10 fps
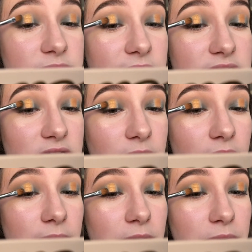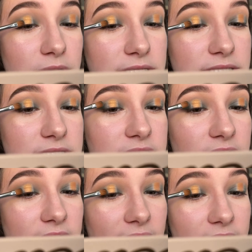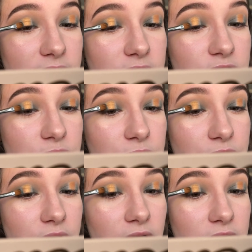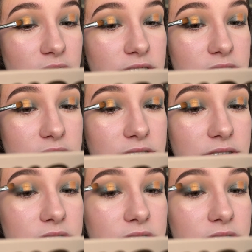basically where I'm gonna put this to connect the two blue colors,